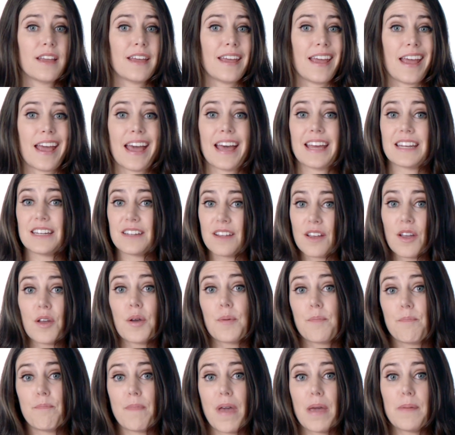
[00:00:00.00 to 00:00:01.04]
and
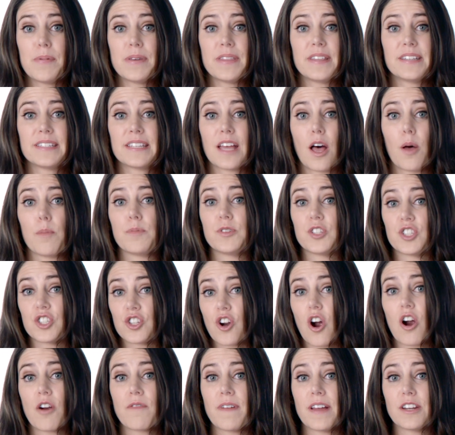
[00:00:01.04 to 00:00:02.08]
maybe this helps starve